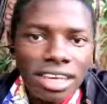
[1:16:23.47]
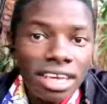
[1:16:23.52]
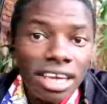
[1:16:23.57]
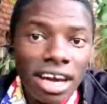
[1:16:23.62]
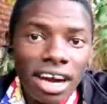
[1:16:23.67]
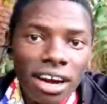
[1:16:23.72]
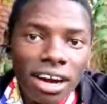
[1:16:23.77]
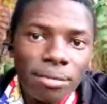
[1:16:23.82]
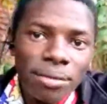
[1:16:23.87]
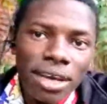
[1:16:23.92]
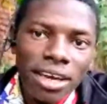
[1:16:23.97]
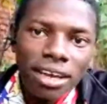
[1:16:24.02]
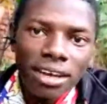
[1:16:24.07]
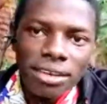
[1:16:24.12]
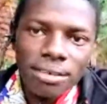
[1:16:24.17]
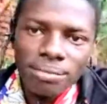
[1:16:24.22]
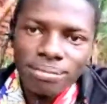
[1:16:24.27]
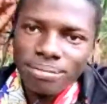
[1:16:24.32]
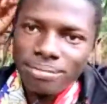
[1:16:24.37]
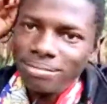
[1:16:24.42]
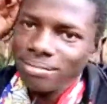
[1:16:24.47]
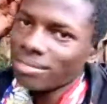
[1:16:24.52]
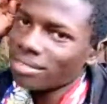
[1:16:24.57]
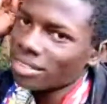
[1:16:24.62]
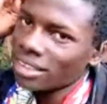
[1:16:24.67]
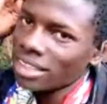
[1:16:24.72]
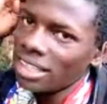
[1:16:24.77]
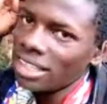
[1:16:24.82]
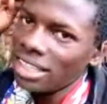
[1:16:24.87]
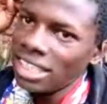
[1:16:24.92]
Yeah, man,
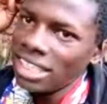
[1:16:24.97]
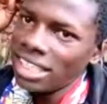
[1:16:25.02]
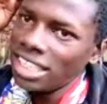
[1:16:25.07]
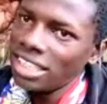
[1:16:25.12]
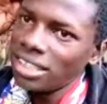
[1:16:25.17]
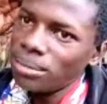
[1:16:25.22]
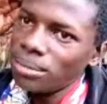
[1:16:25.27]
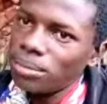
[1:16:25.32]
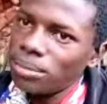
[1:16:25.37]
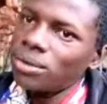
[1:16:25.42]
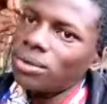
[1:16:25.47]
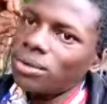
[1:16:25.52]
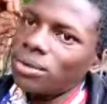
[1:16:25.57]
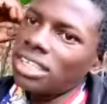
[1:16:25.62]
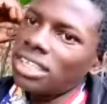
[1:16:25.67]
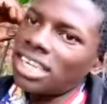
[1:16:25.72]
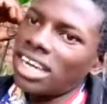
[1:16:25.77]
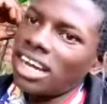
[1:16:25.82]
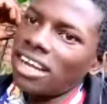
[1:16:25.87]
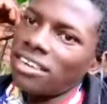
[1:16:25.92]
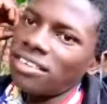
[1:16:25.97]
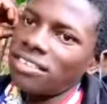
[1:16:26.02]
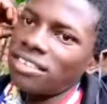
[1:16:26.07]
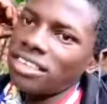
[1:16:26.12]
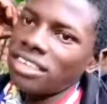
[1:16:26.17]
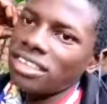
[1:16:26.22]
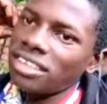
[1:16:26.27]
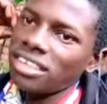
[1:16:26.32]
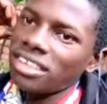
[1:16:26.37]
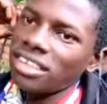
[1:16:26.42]
this is Burundi
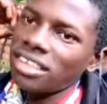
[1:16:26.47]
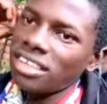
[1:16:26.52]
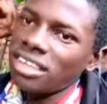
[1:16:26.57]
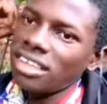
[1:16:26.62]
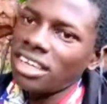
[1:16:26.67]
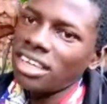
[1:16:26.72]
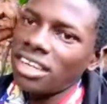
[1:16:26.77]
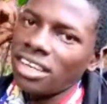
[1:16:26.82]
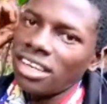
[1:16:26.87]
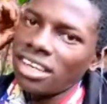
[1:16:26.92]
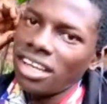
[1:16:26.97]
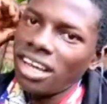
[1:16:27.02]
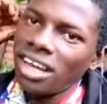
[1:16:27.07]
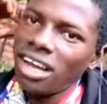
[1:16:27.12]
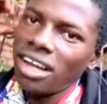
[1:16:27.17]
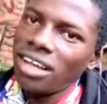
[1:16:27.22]
country. Hey.